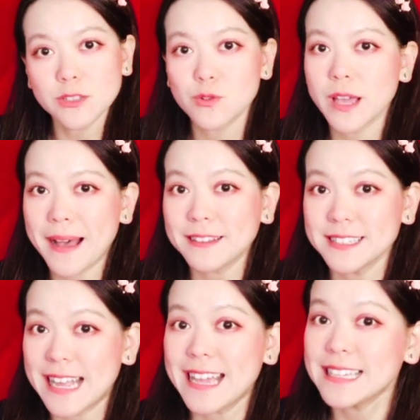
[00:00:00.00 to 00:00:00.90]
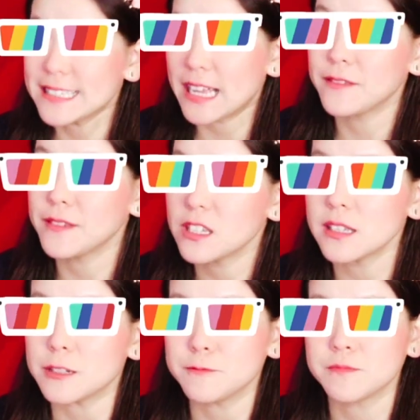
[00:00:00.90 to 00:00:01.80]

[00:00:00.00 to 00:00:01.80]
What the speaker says: talking about staying safe in the sun.